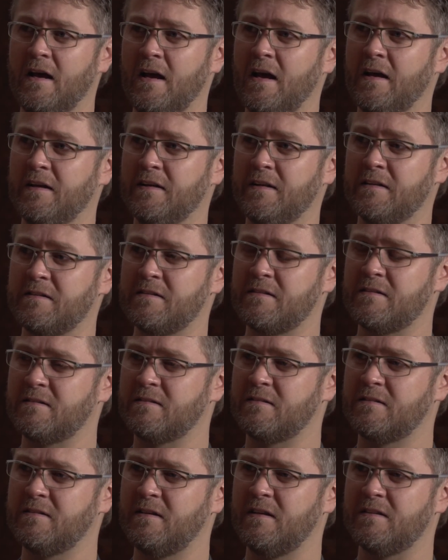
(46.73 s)
and
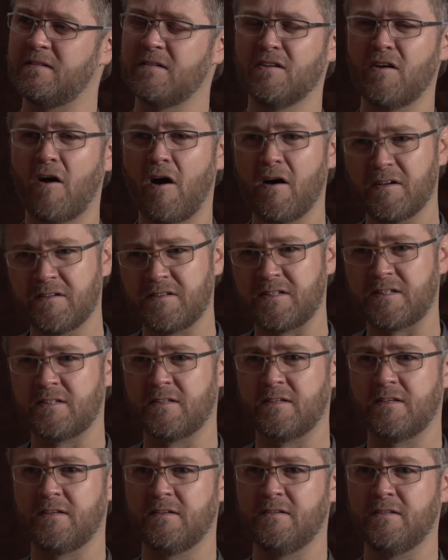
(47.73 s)
it's an
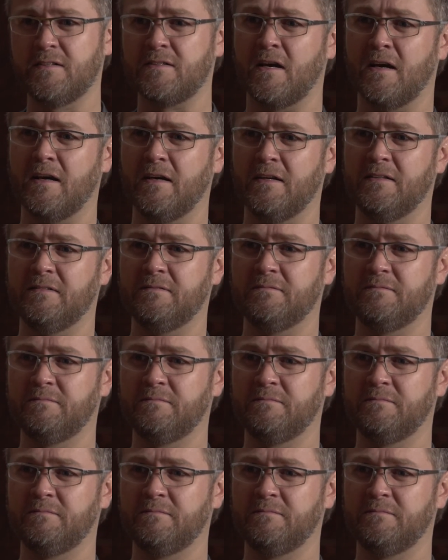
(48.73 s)
honest design.